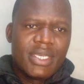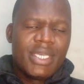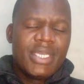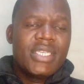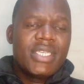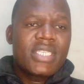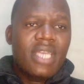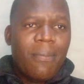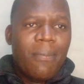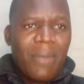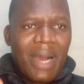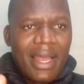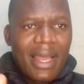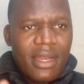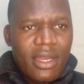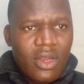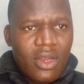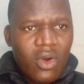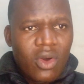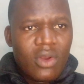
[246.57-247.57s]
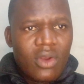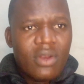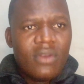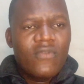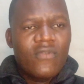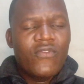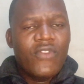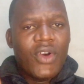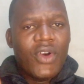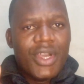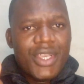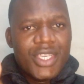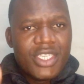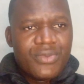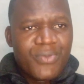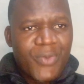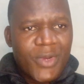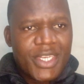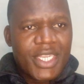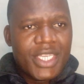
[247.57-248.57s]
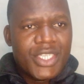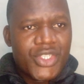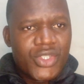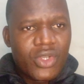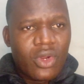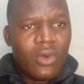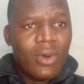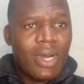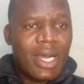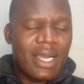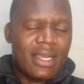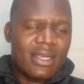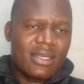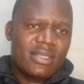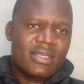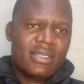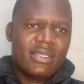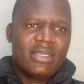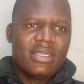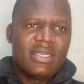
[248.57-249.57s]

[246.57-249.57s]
He's a man known for his potential work,